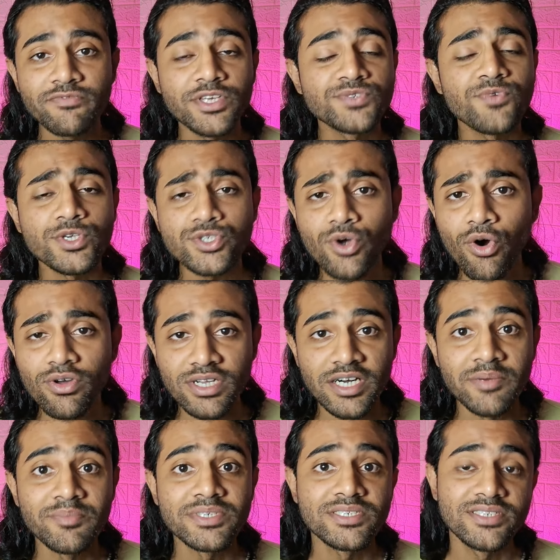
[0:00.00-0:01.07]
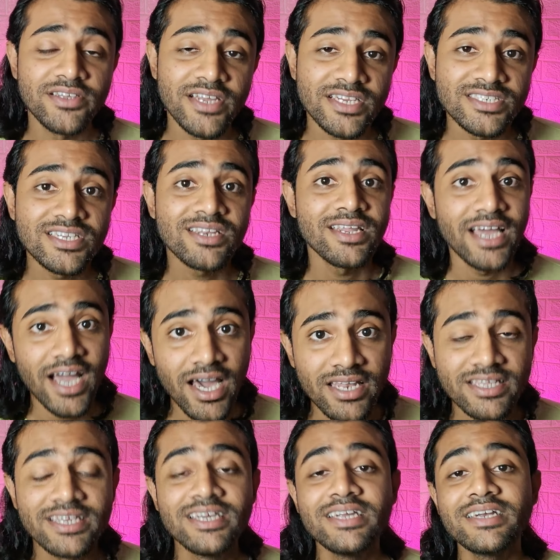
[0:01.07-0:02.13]
if this was all a misdirection
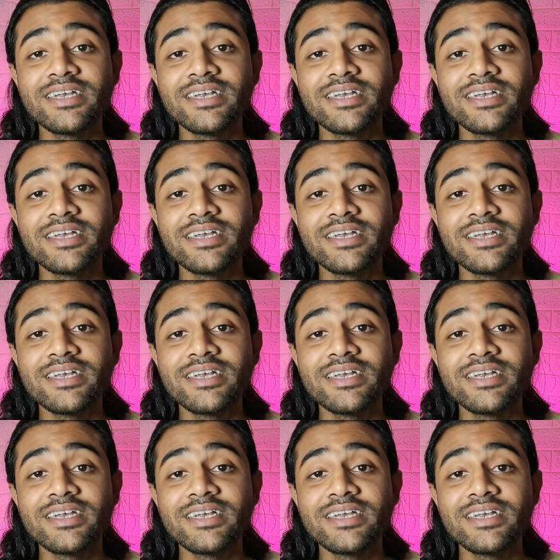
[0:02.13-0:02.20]
and